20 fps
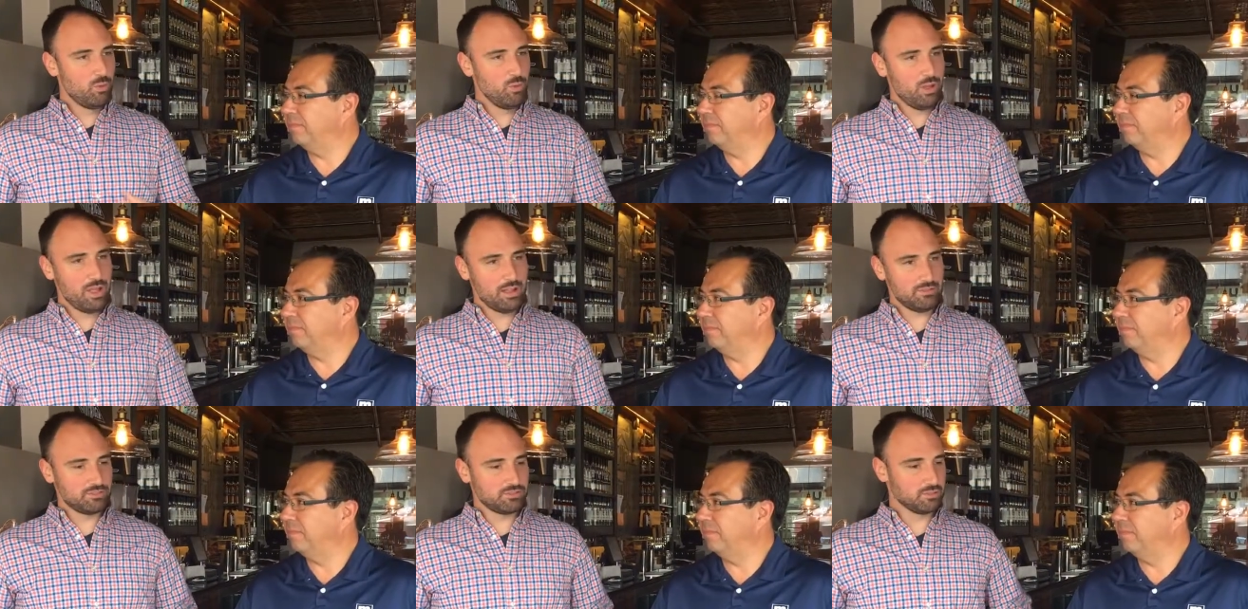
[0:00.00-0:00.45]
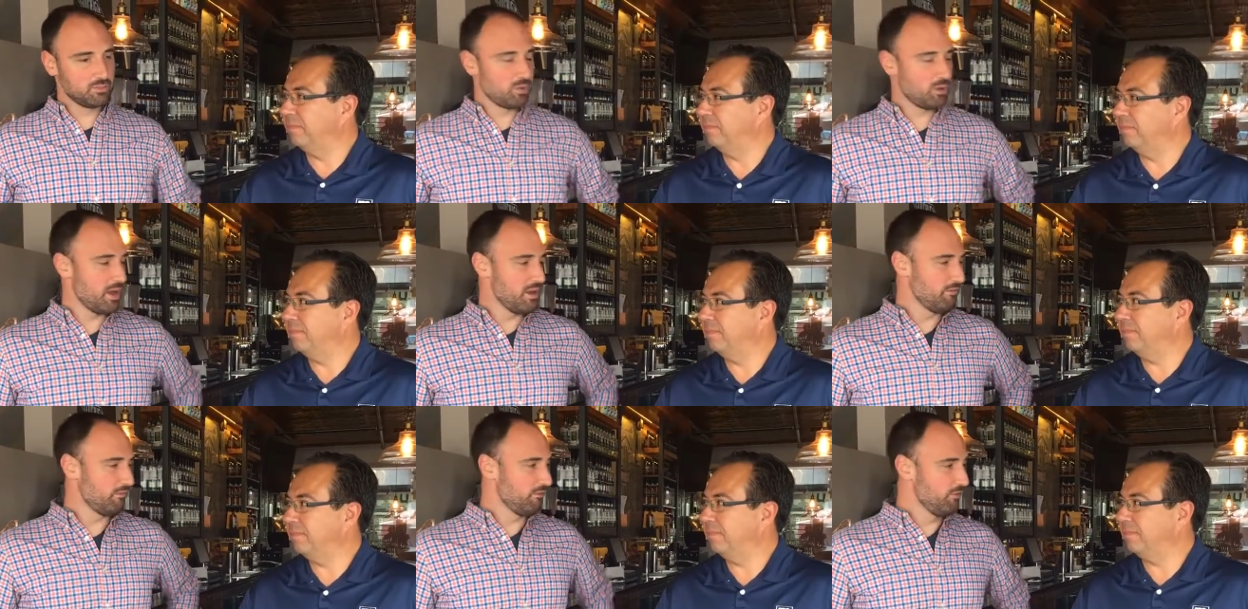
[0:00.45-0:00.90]
Speaker 1: We'll have some
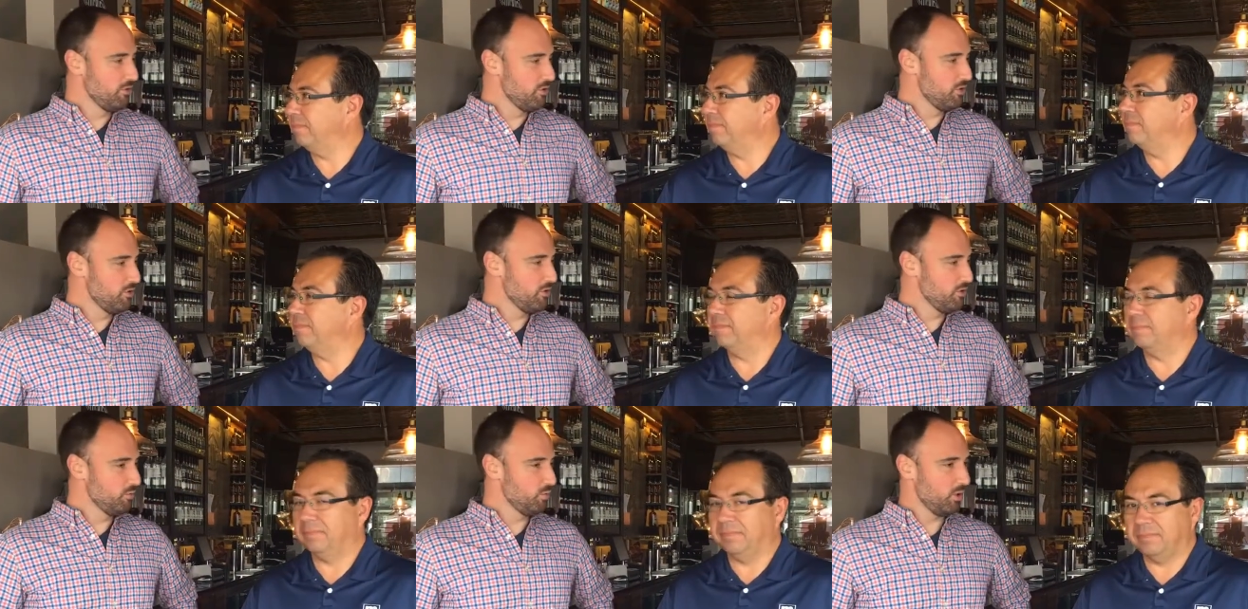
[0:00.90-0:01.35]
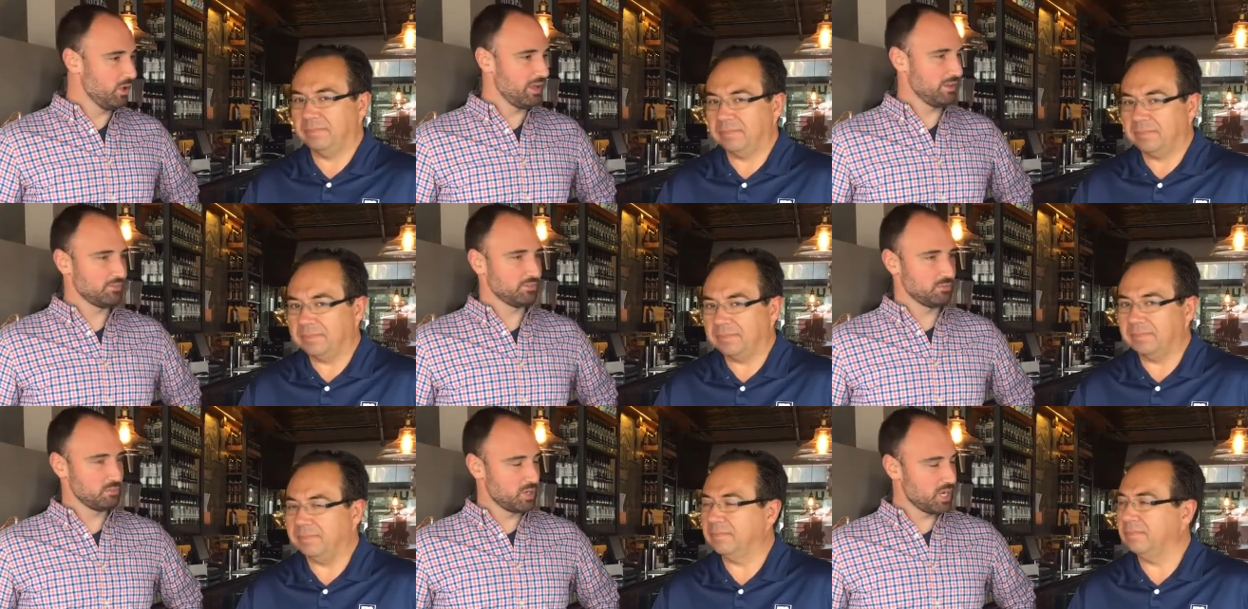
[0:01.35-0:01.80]
great food, we'll
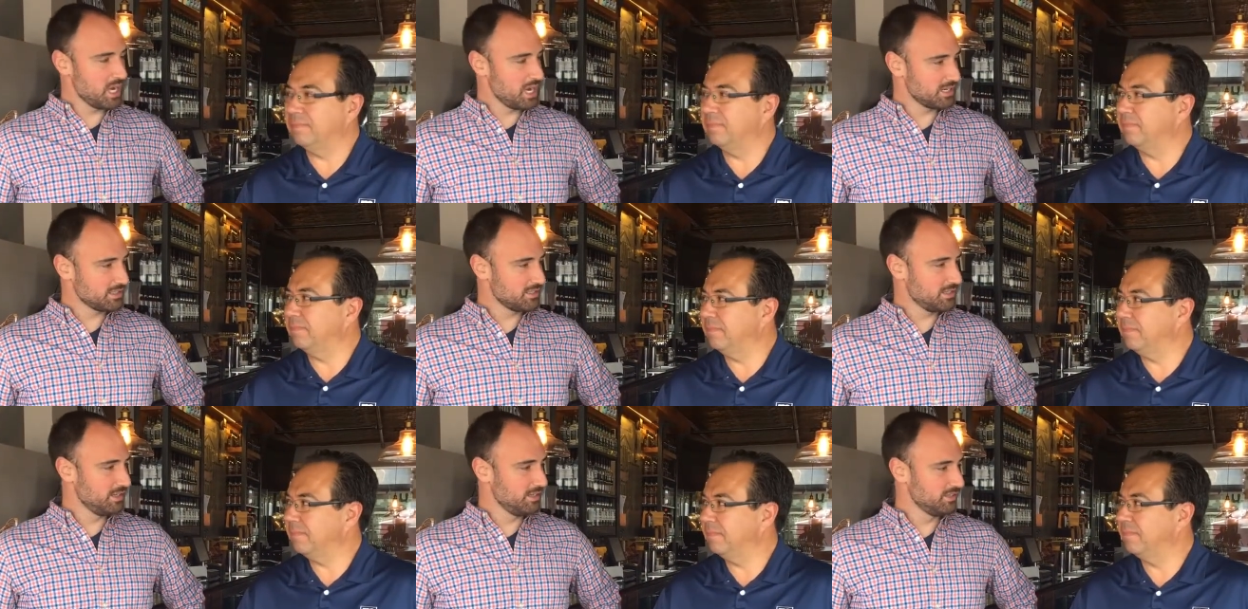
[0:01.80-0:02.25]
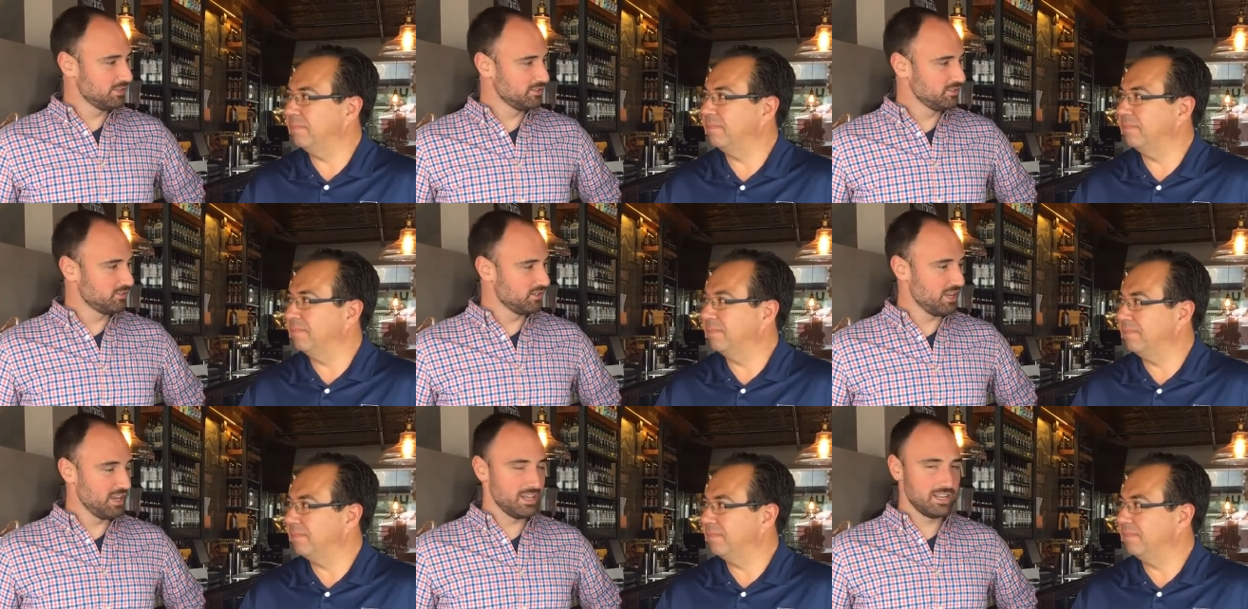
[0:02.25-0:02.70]
have some
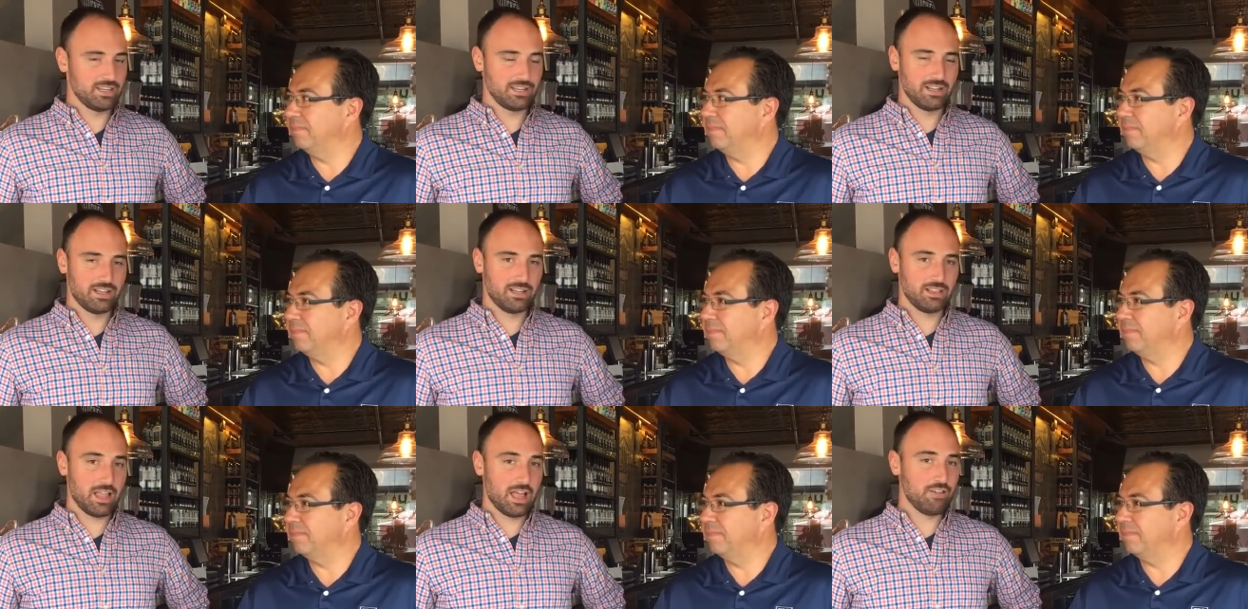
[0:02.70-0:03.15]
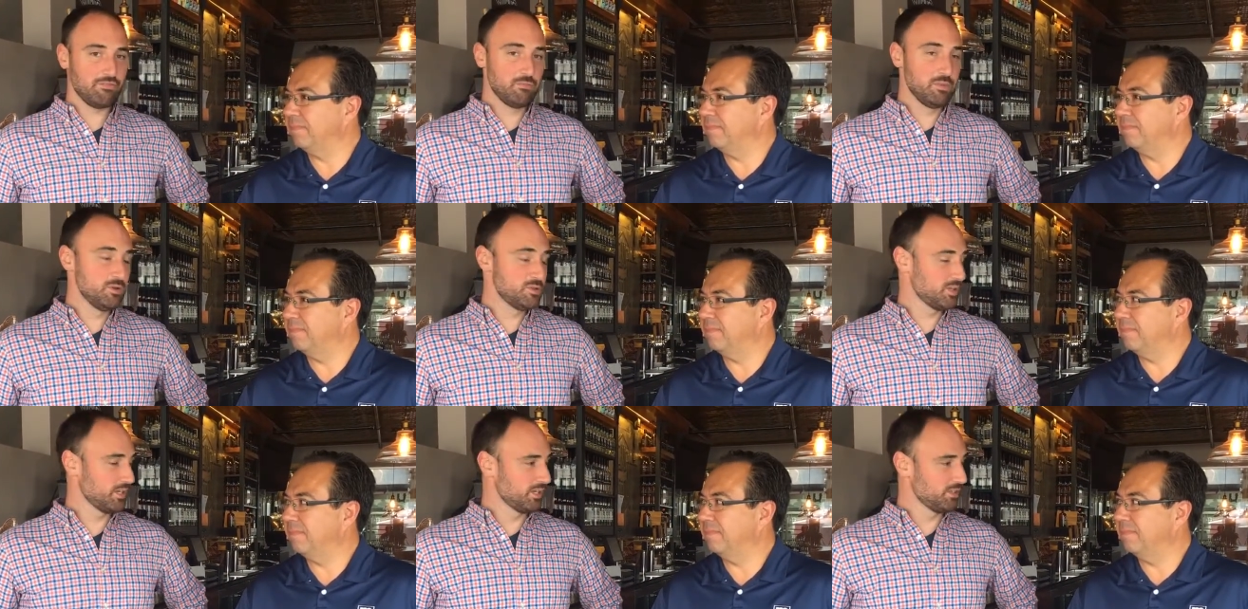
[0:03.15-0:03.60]
cocktails, and uh,
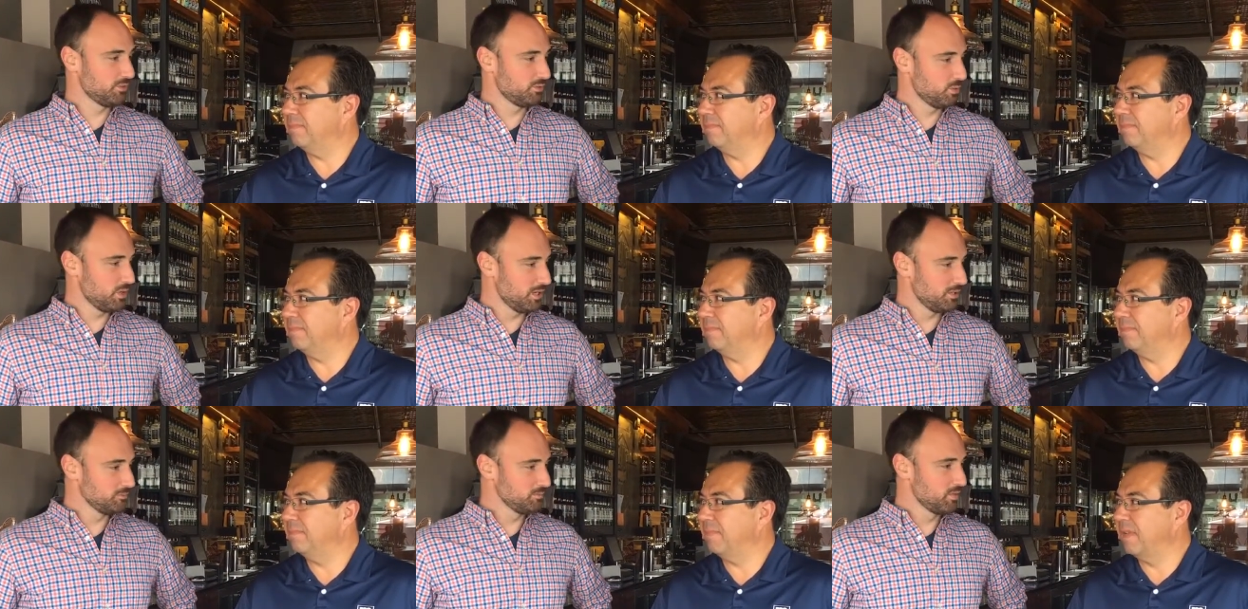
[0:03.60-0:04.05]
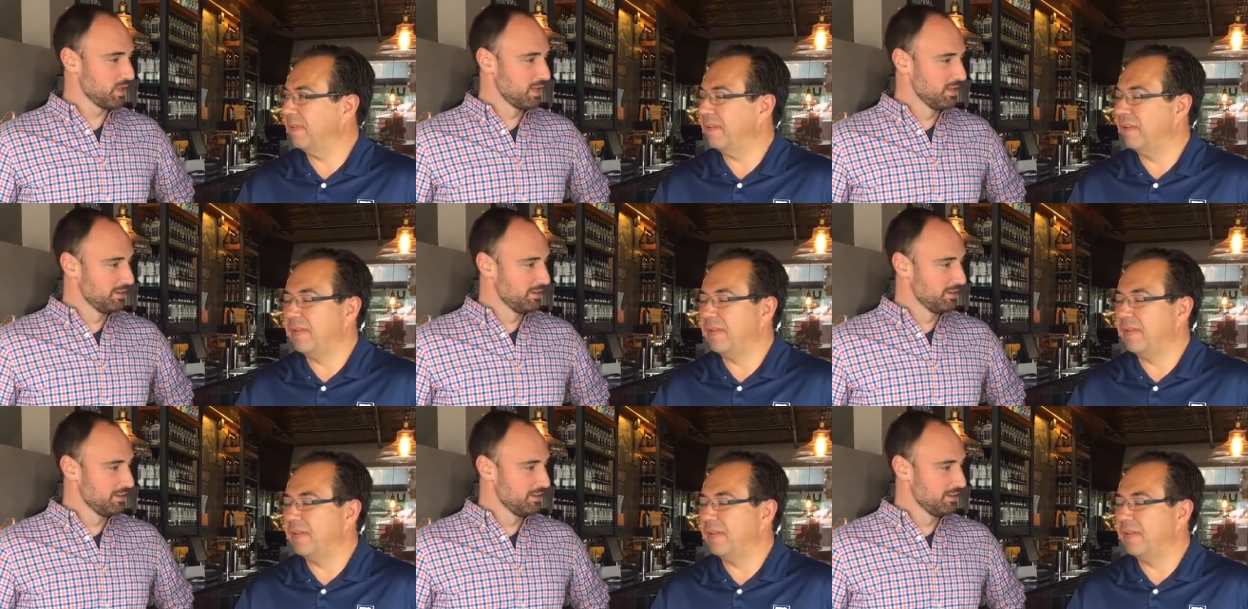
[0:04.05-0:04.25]
live music as well.